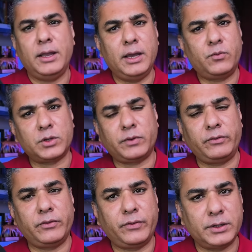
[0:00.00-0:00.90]
It was one of
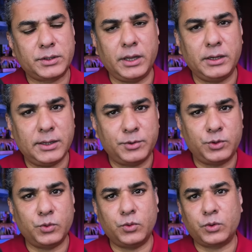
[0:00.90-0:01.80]
the first kingdoms
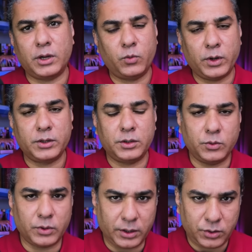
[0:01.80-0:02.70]
to convert
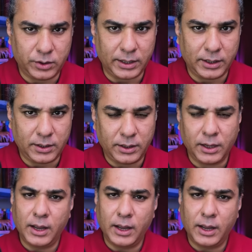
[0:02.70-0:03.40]
to Christianity,